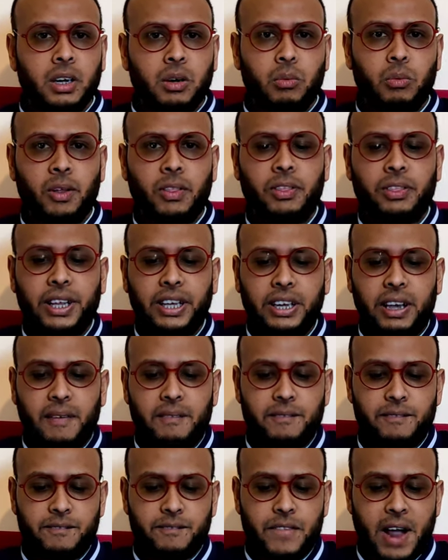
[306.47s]
One thing
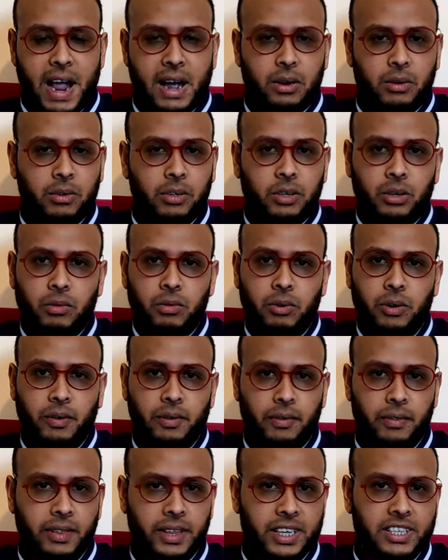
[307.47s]
I've found
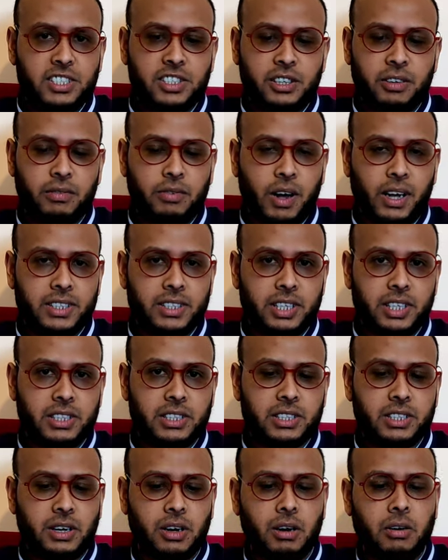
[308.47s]
with this device
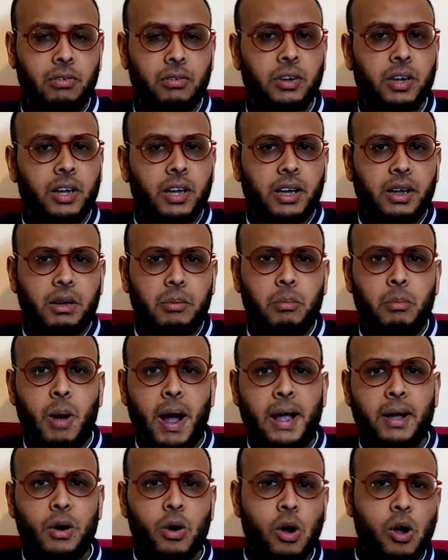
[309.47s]
itself,
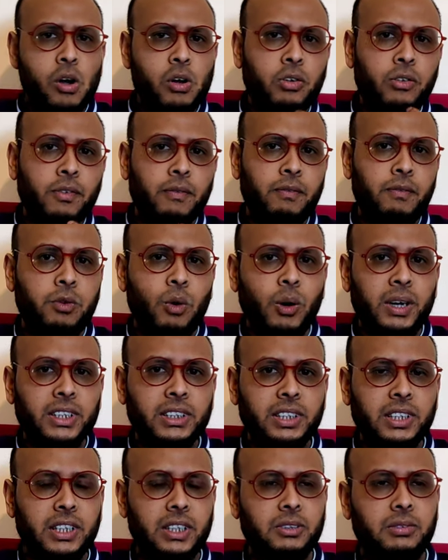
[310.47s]
my own
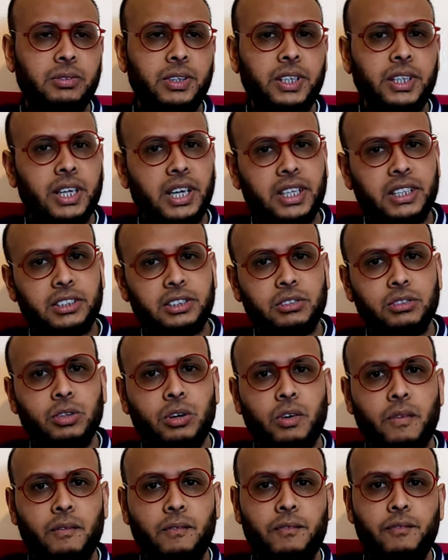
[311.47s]
voice and everything is
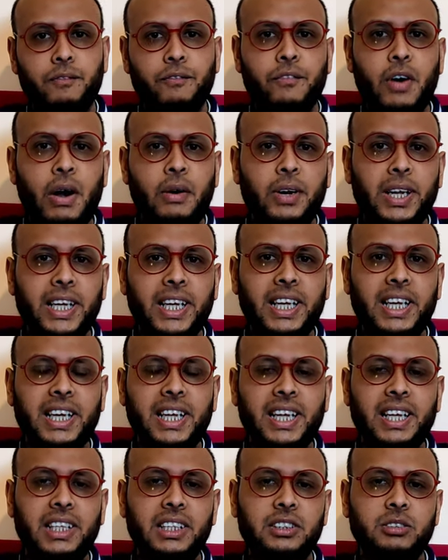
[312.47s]
not very
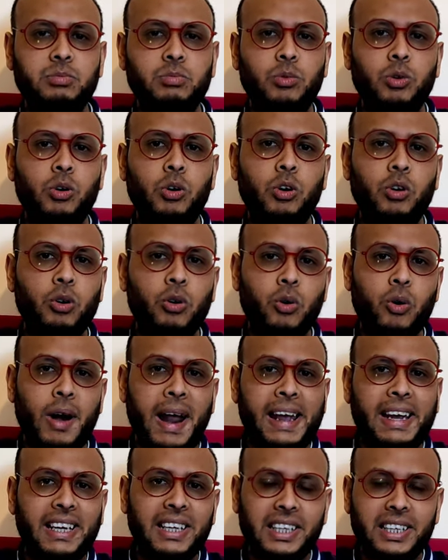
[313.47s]
clear, it's more
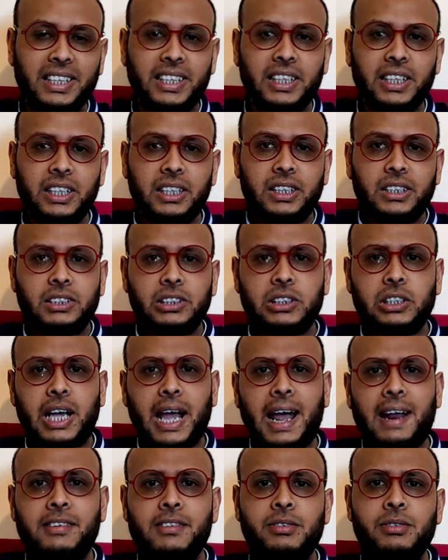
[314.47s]
crackly, so I
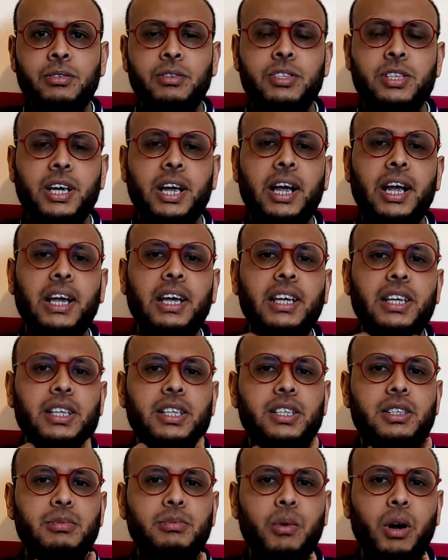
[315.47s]
had to
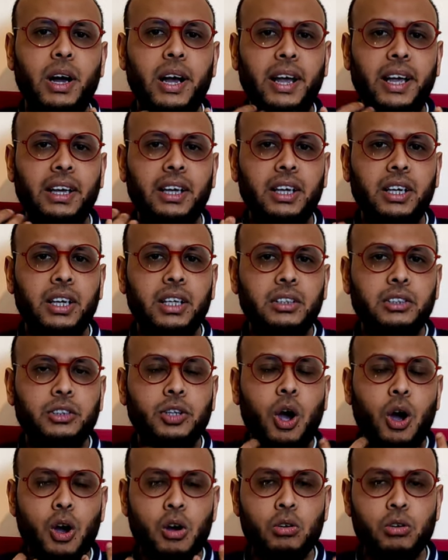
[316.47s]
change my
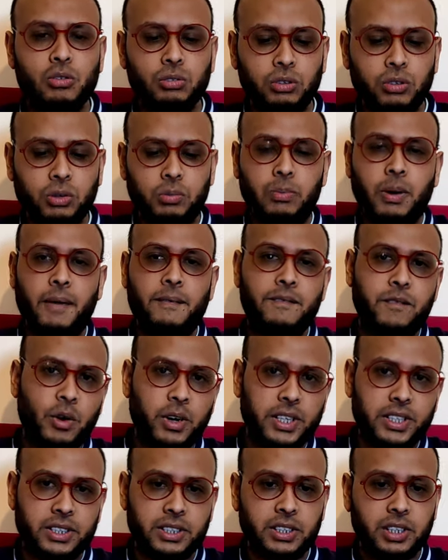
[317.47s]
tone of my
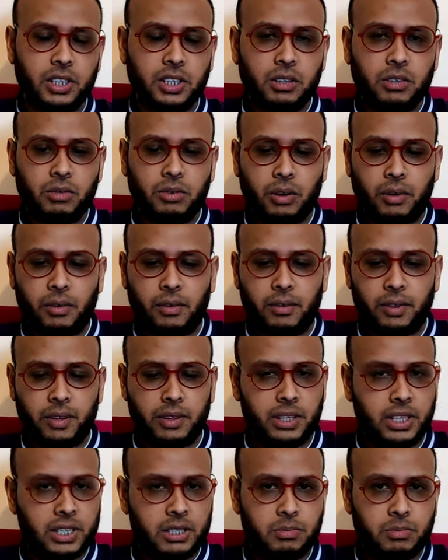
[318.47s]
voice
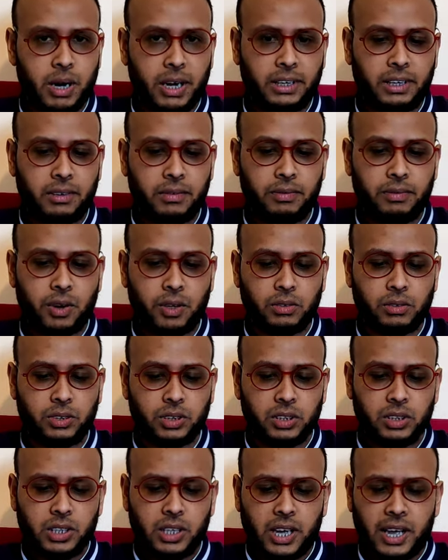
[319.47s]
with this microphone,
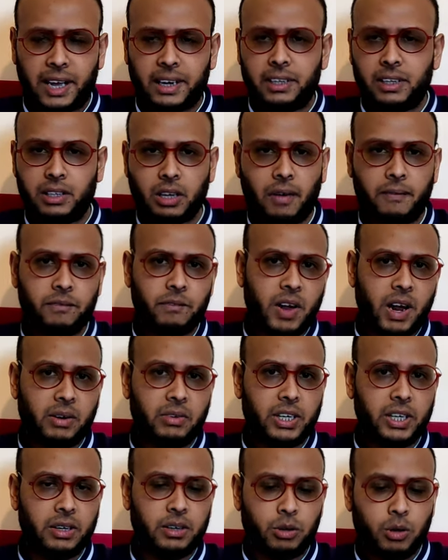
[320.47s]
and I
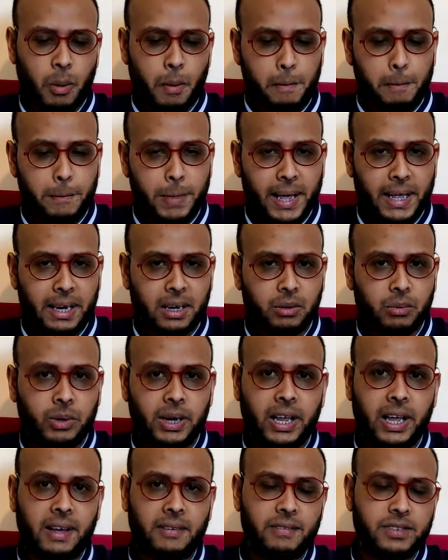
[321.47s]
found it a lot better
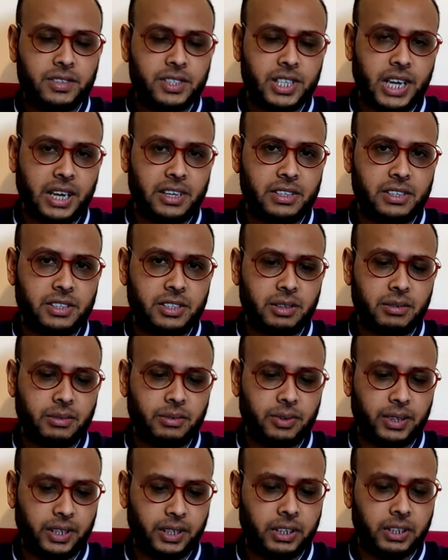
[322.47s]
when I had to change
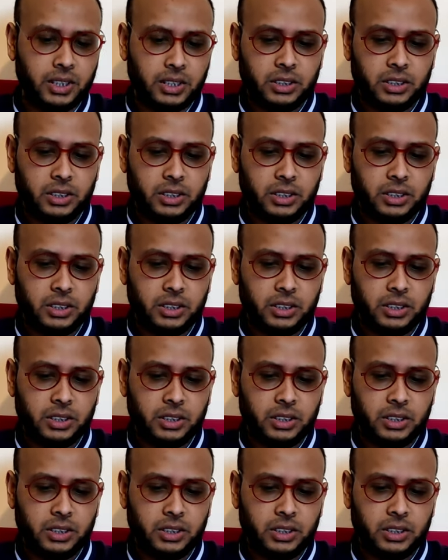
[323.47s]
everything.